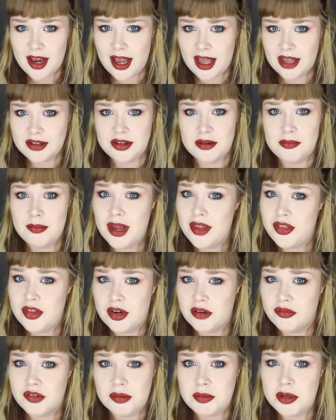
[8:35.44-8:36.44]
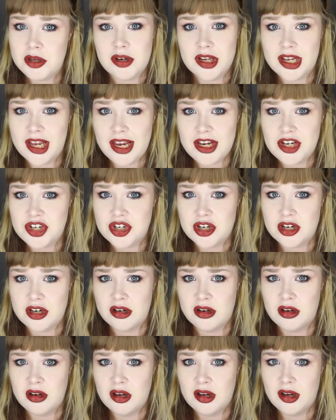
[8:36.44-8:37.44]
as a method of
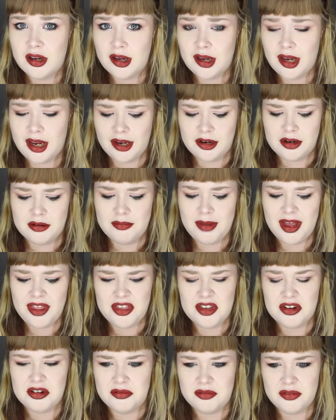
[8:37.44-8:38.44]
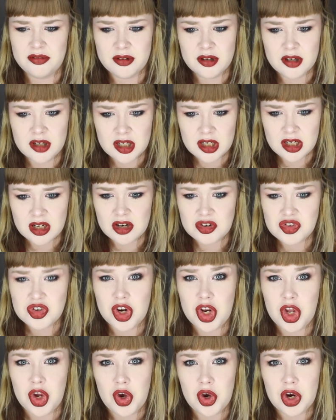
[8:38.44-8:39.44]
communication and a method of
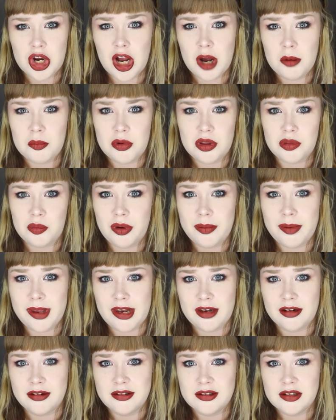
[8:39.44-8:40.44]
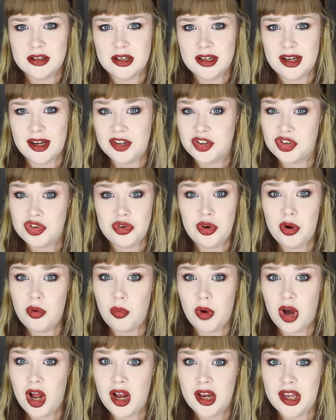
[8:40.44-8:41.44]
trying to hook up with women. And it's not
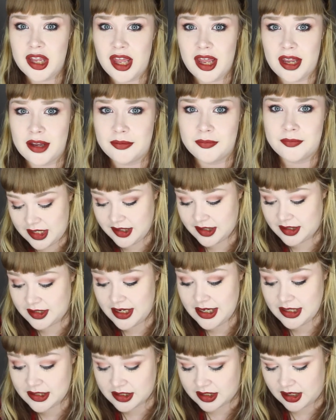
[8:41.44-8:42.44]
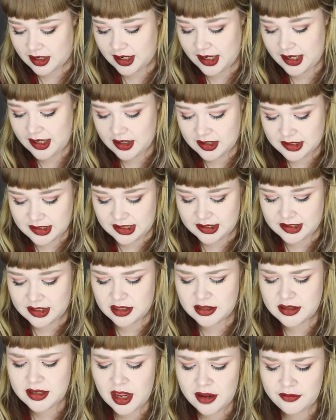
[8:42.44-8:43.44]
working. This next guy says,
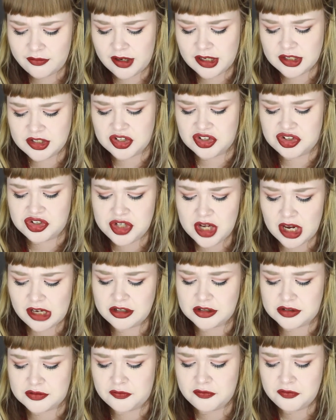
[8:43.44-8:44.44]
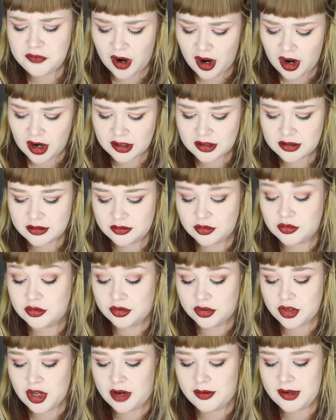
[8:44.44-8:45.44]
Netflix is dead as fuck. Or
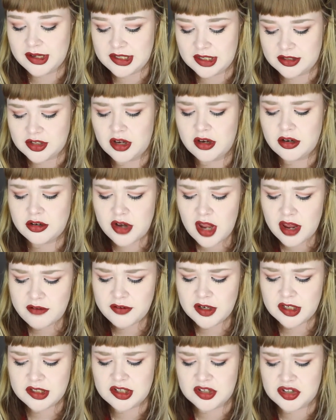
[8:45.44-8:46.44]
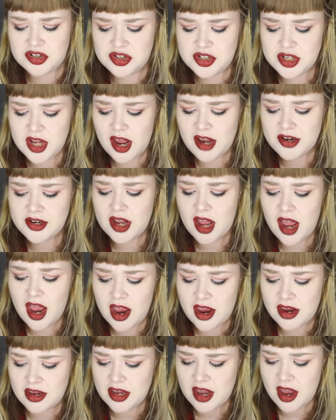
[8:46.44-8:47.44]
no, it says, Netflix is dead
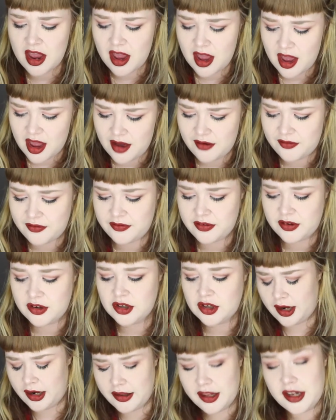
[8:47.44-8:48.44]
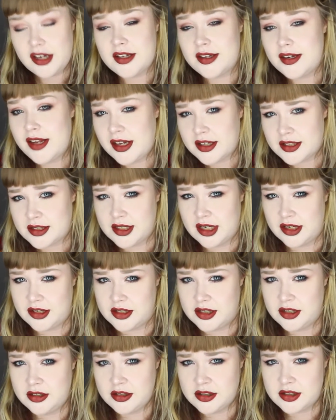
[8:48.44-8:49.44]
AF. And then his next
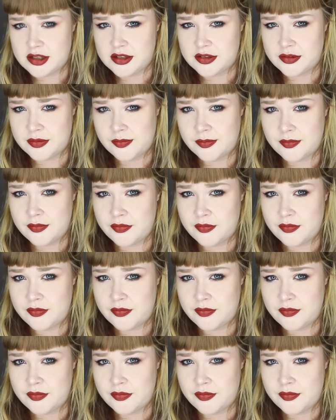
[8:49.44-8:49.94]
sentence